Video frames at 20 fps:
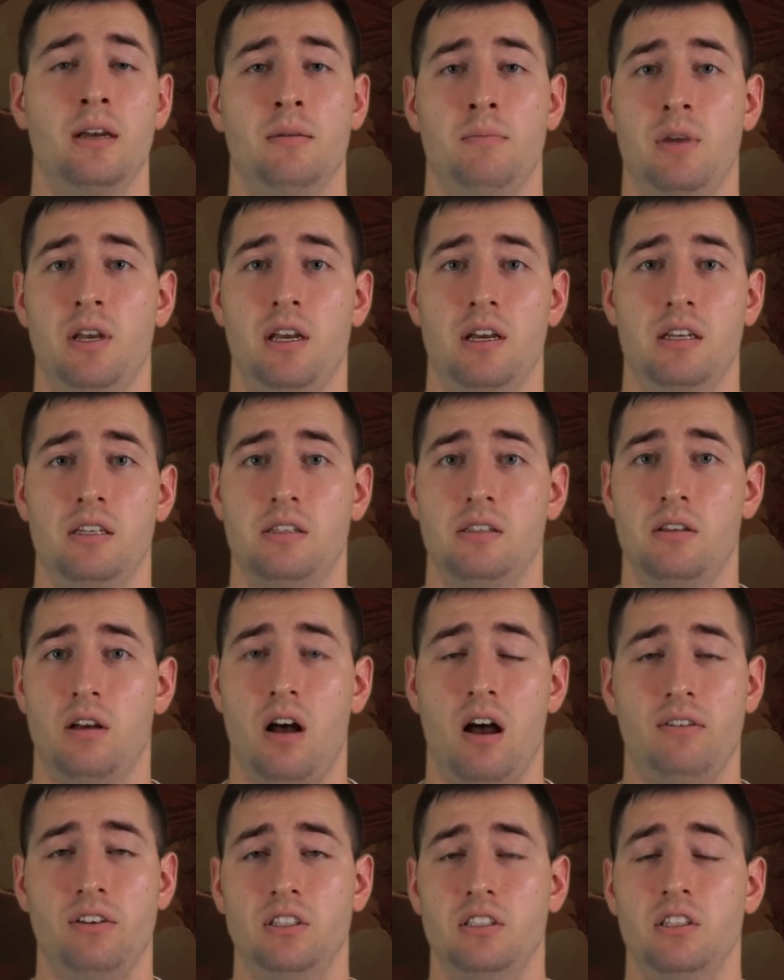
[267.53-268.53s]
because
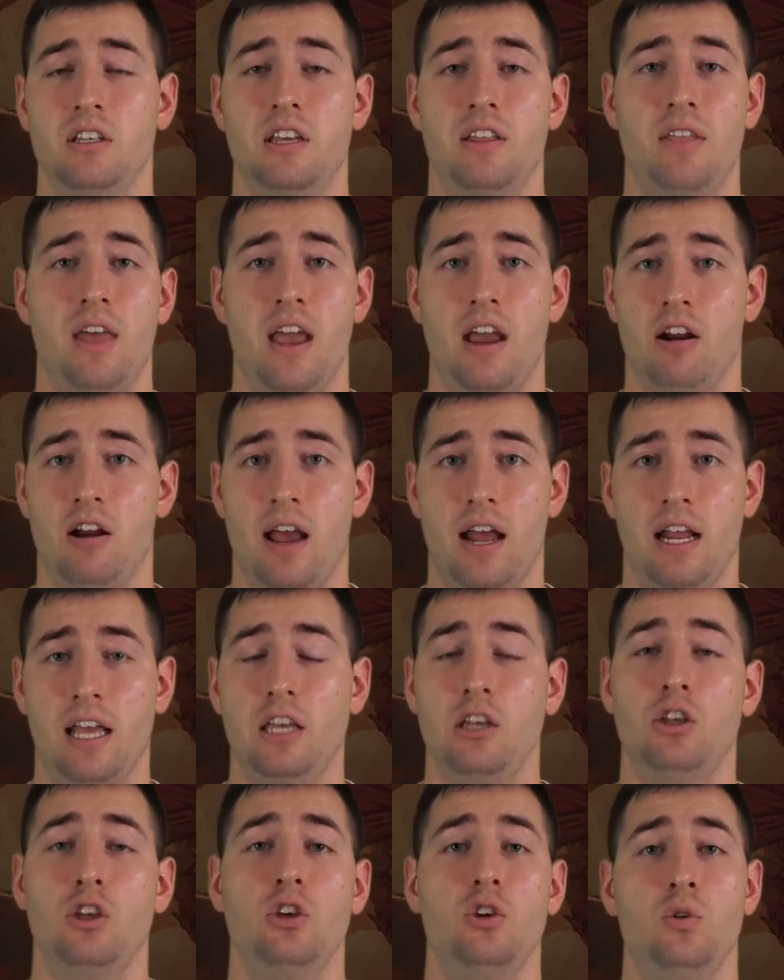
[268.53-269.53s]
obviously they are at a
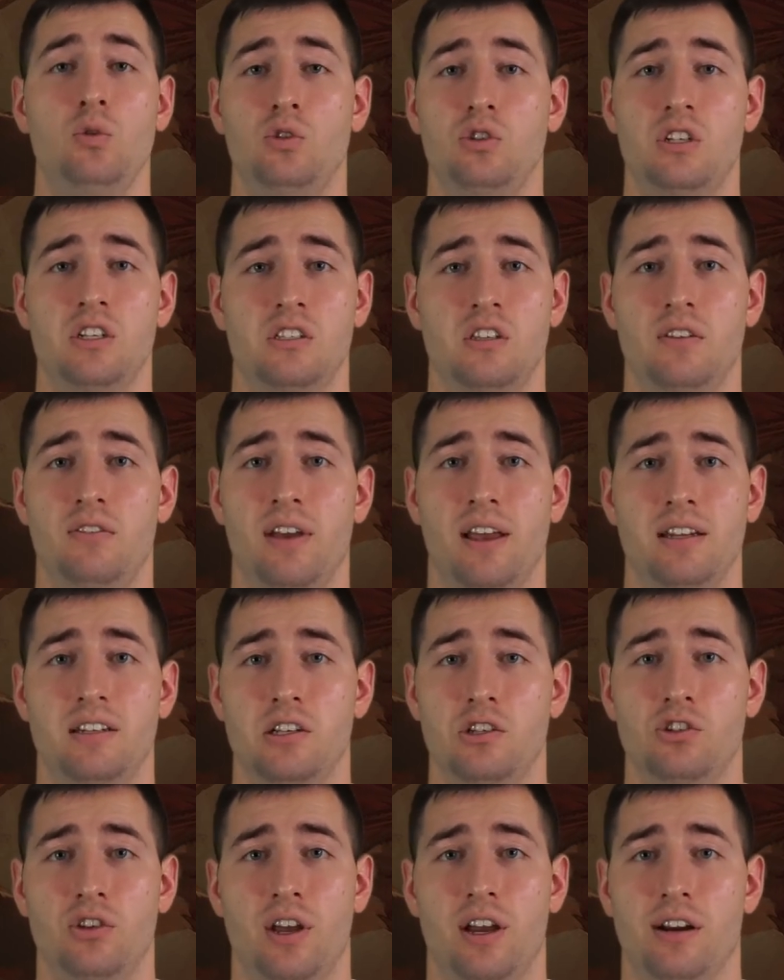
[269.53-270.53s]
huge
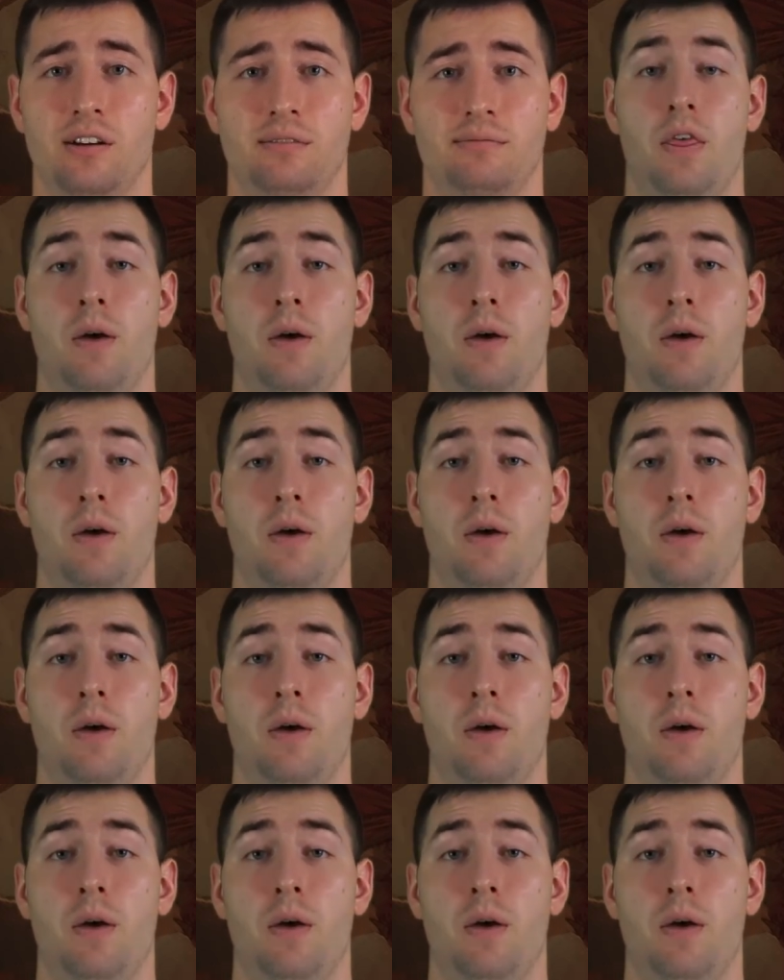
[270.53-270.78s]
disadvantage there.